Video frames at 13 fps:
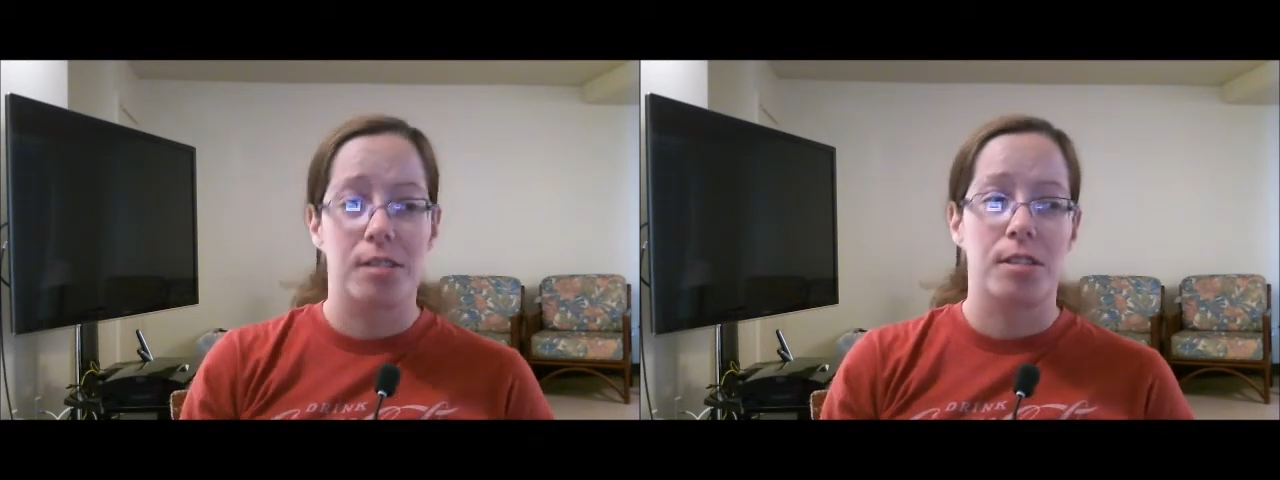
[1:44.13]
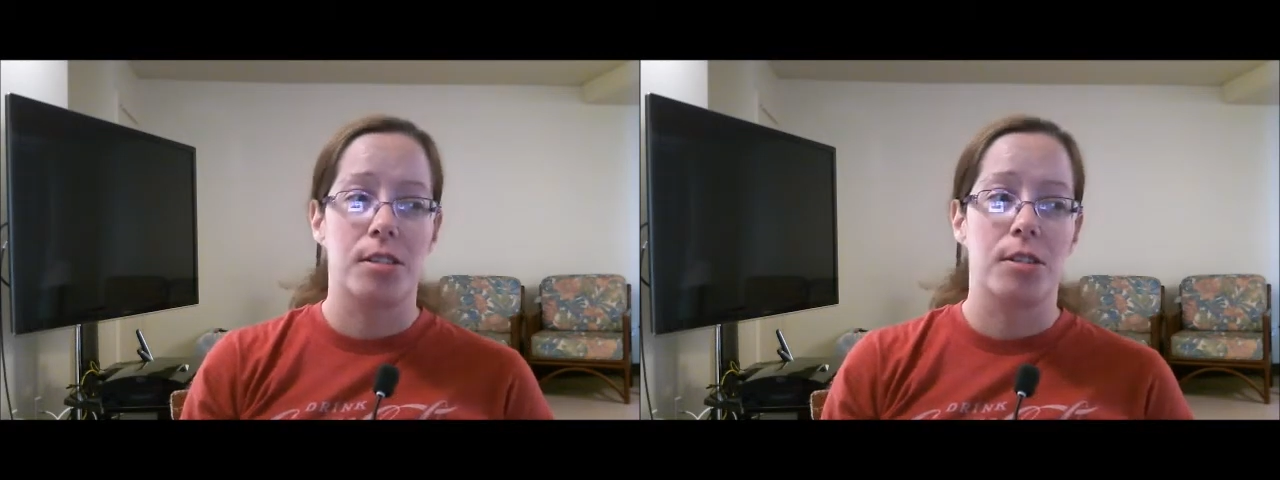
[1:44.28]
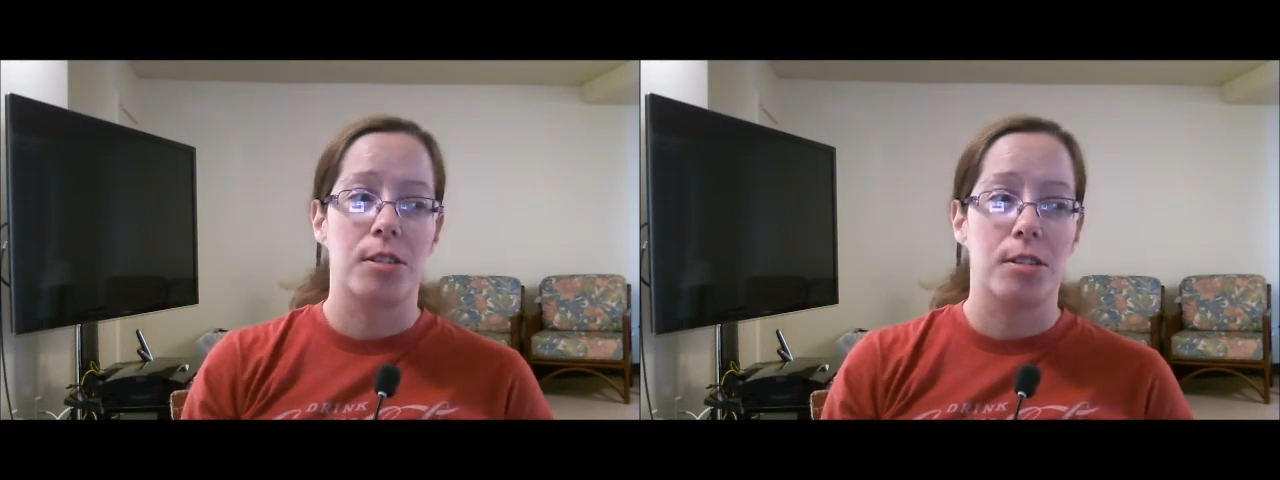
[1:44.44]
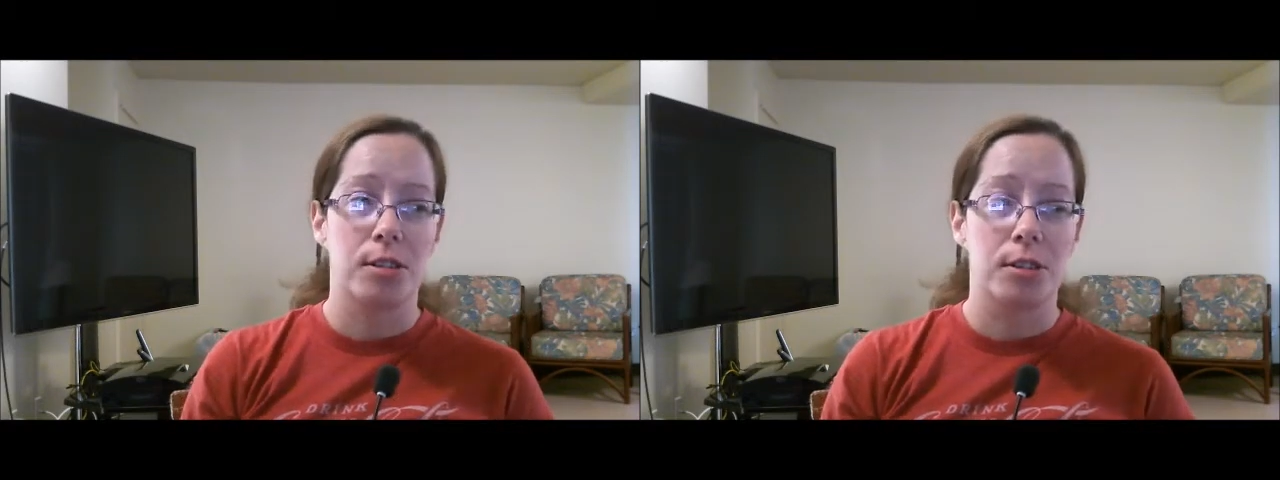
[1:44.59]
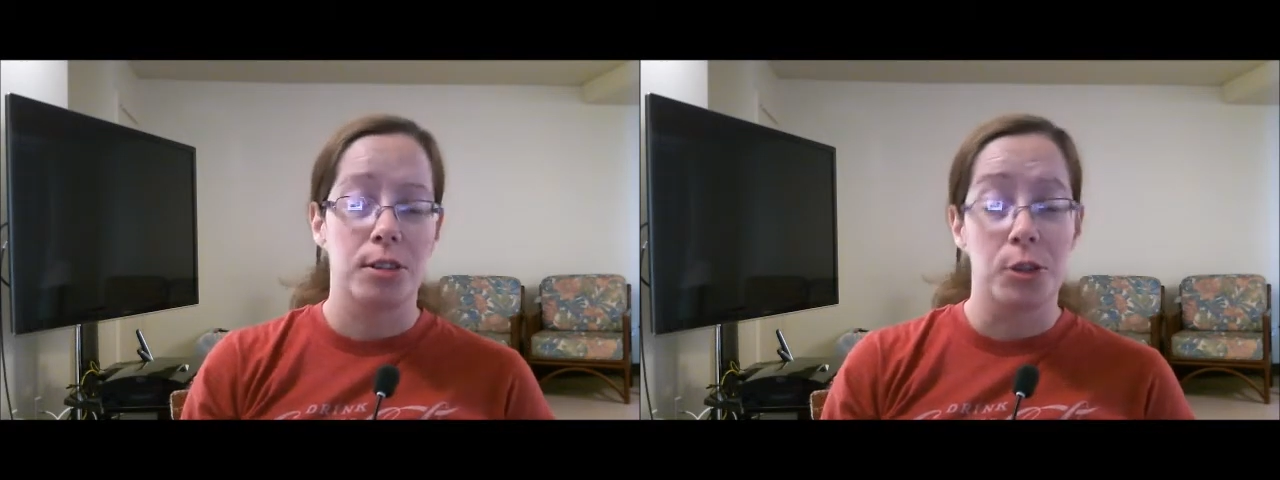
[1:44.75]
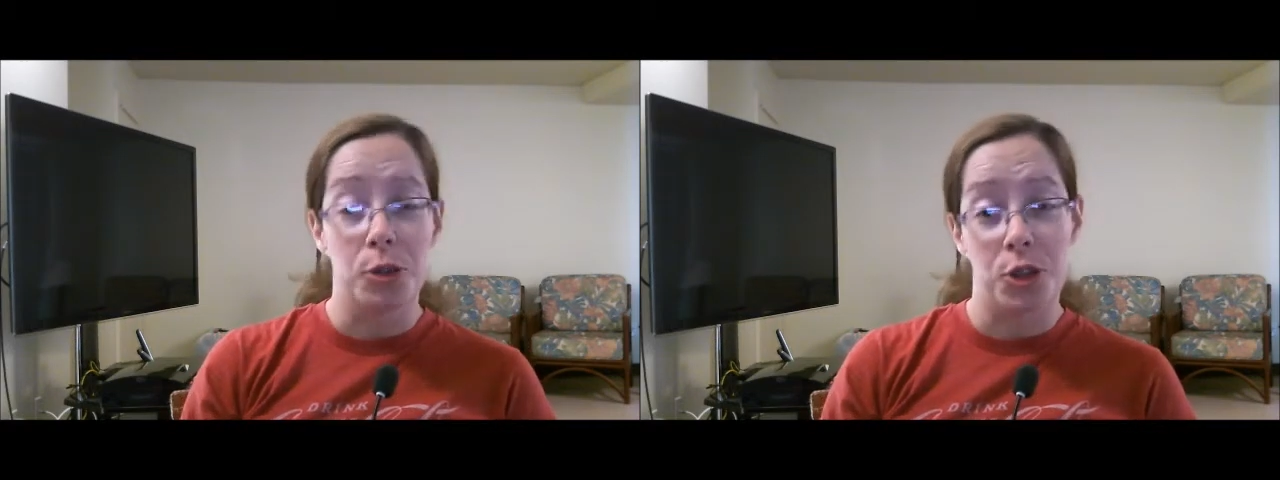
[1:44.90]
so
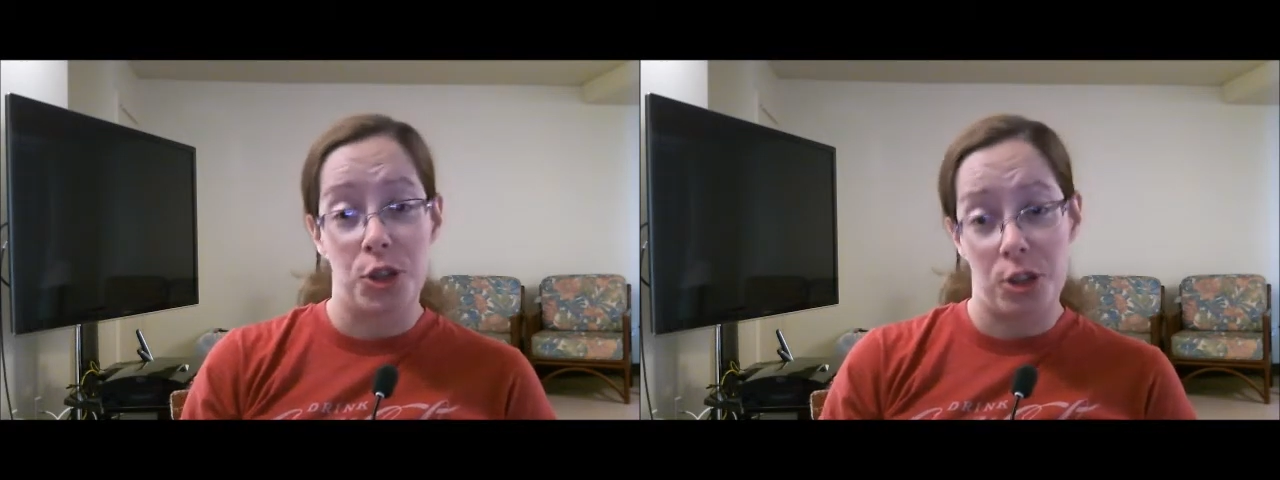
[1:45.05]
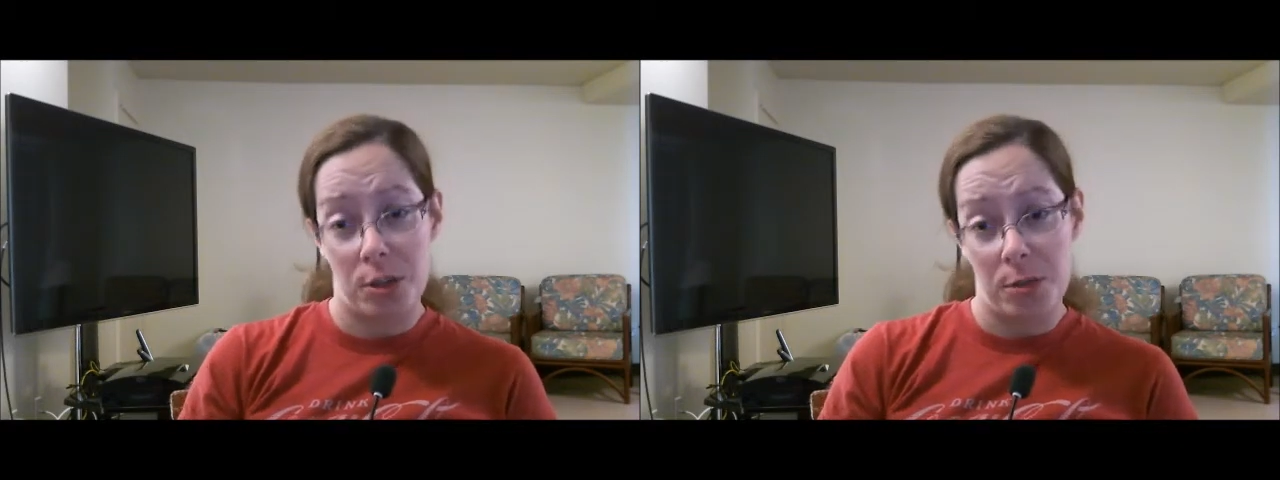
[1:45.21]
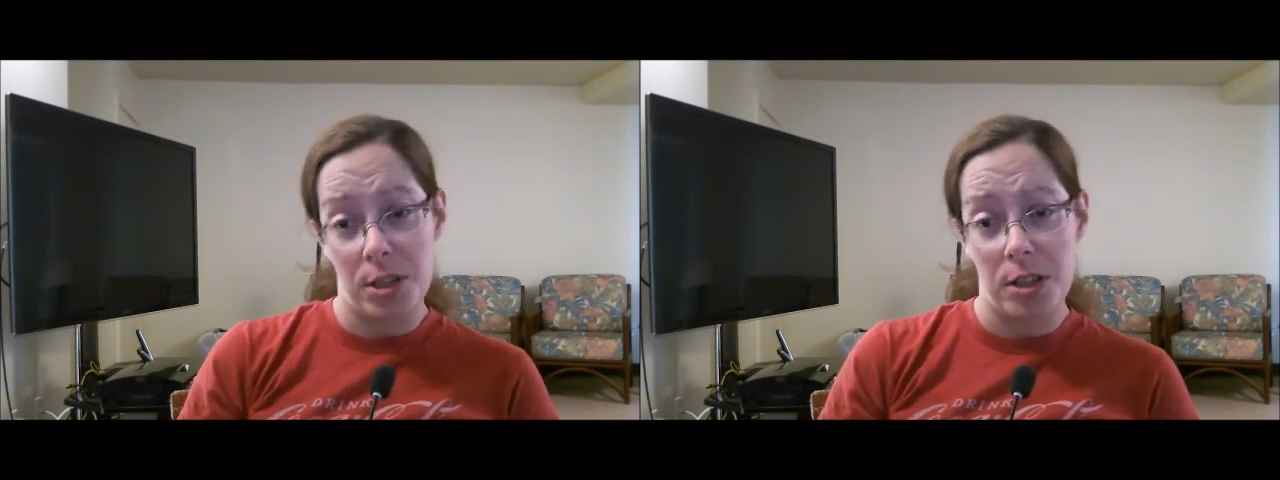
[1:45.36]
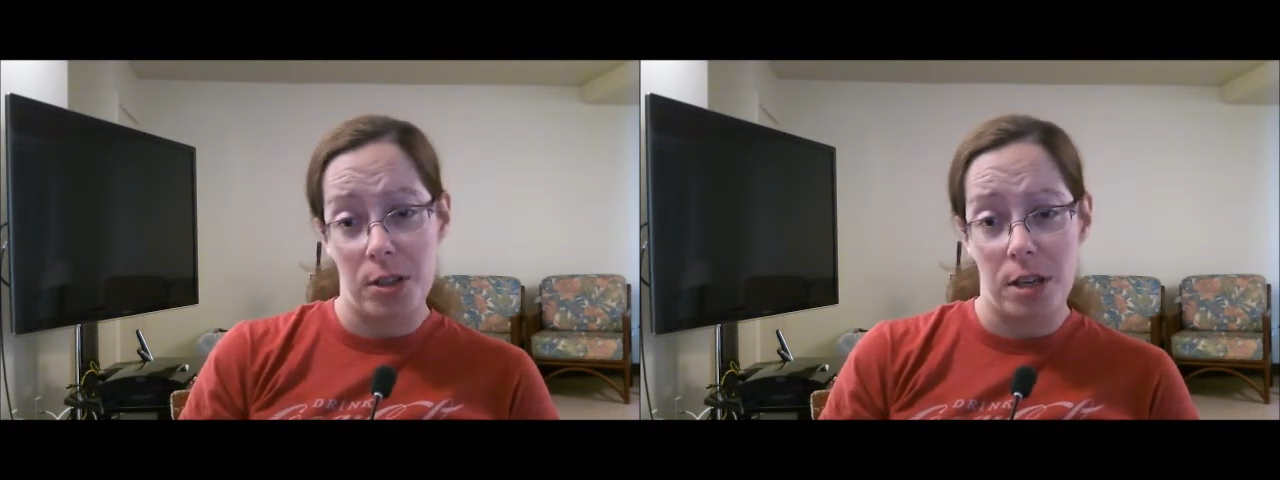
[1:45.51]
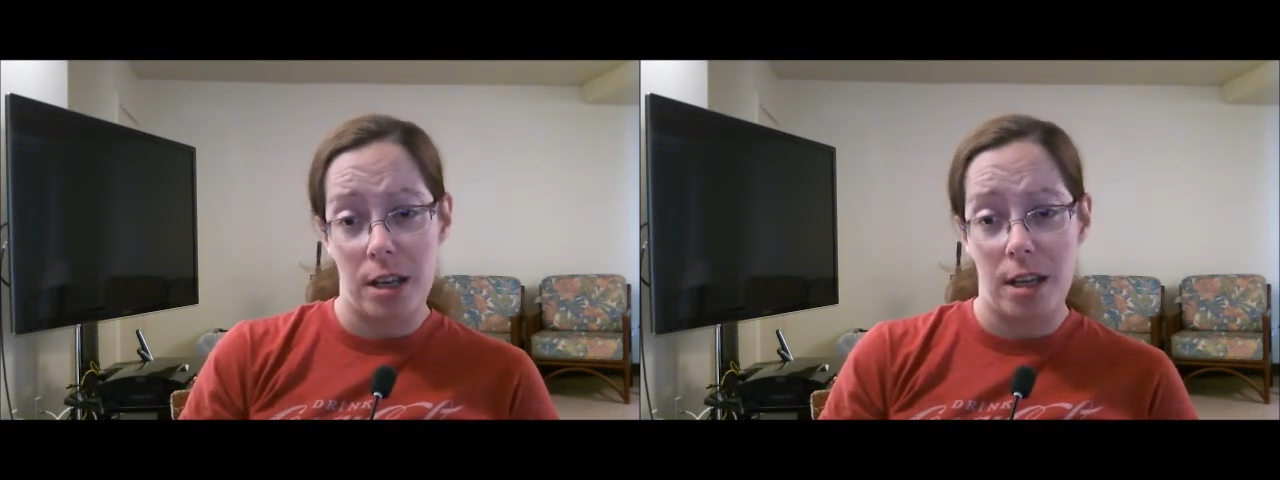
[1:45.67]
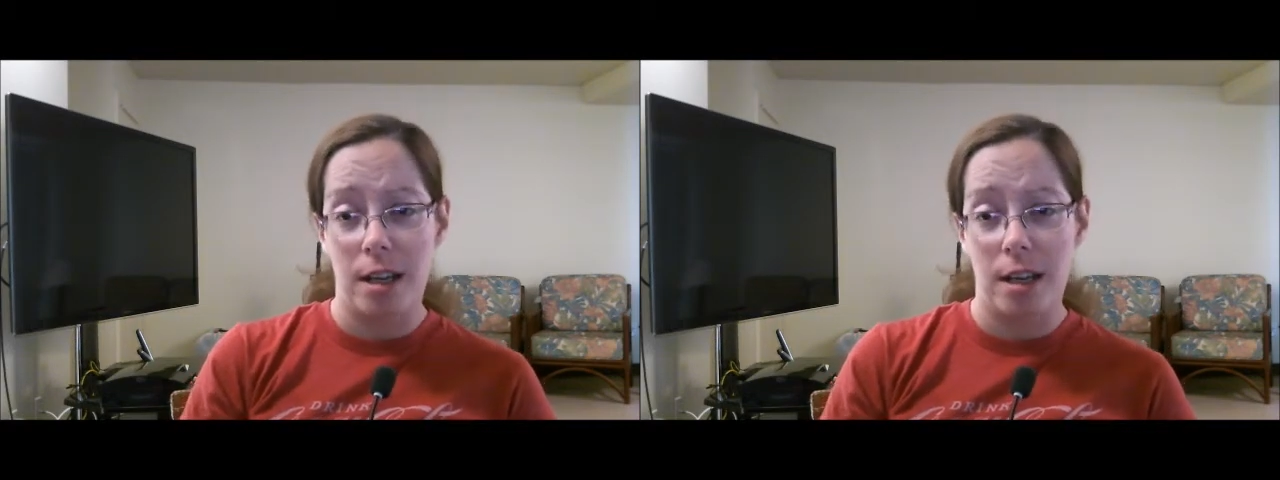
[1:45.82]
you should be
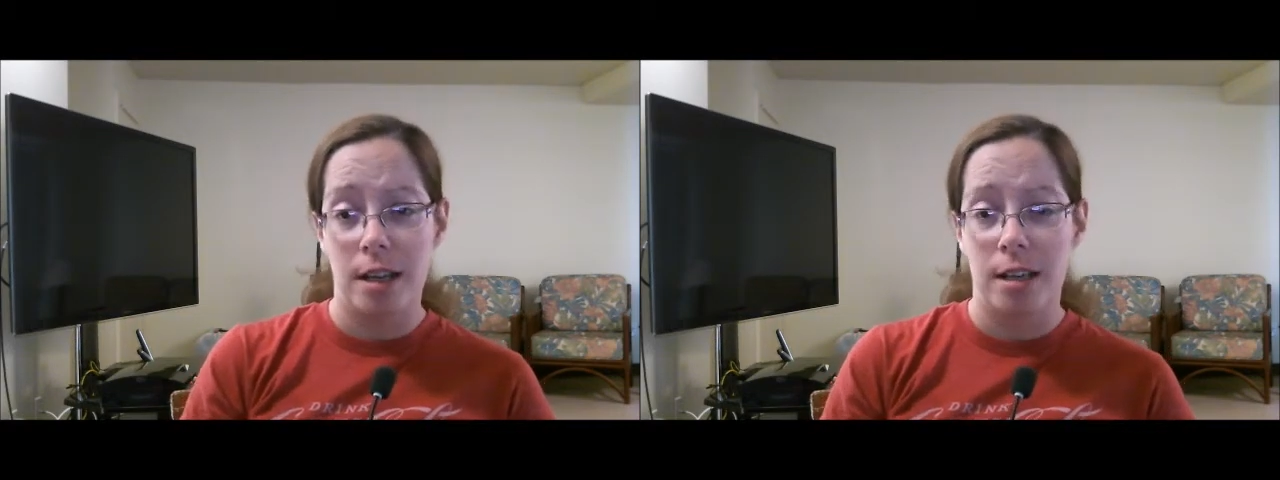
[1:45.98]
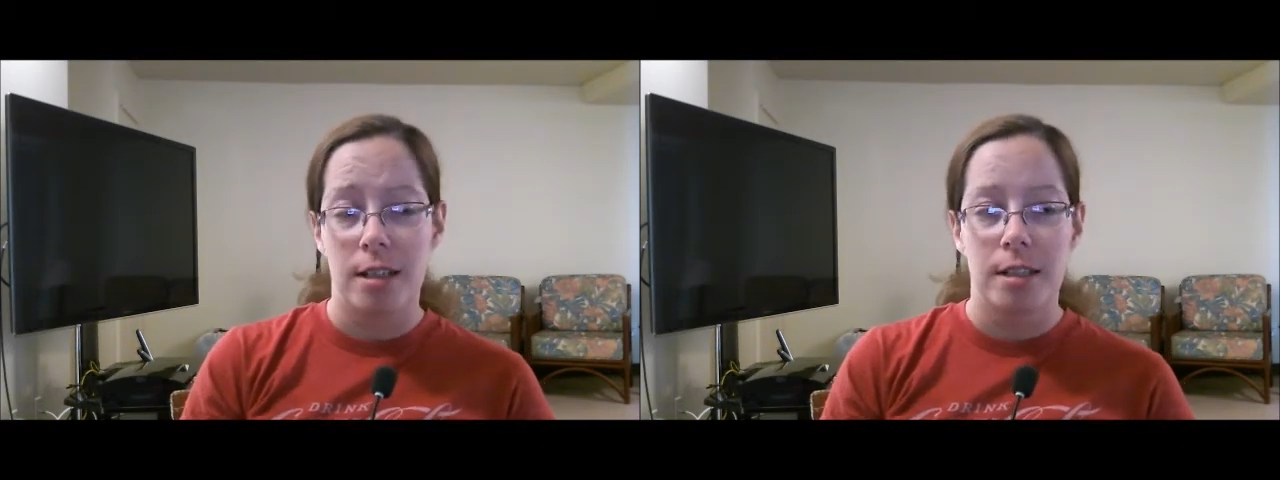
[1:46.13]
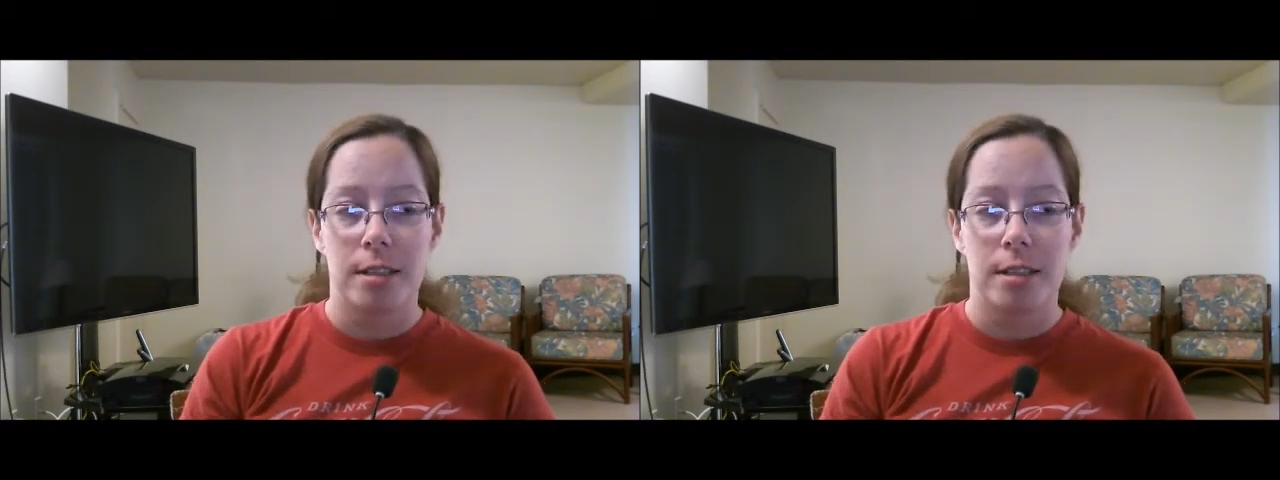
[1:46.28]
okay.